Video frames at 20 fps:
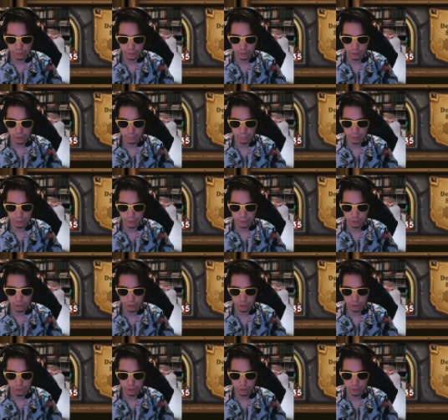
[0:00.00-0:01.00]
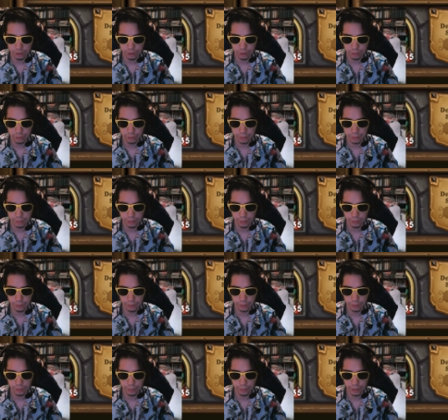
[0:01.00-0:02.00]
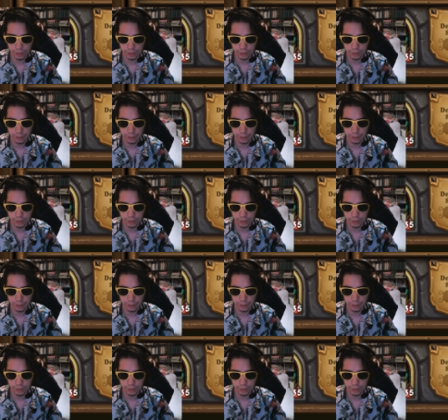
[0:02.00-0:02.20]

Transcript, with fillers: I'm not sure, totems are really great.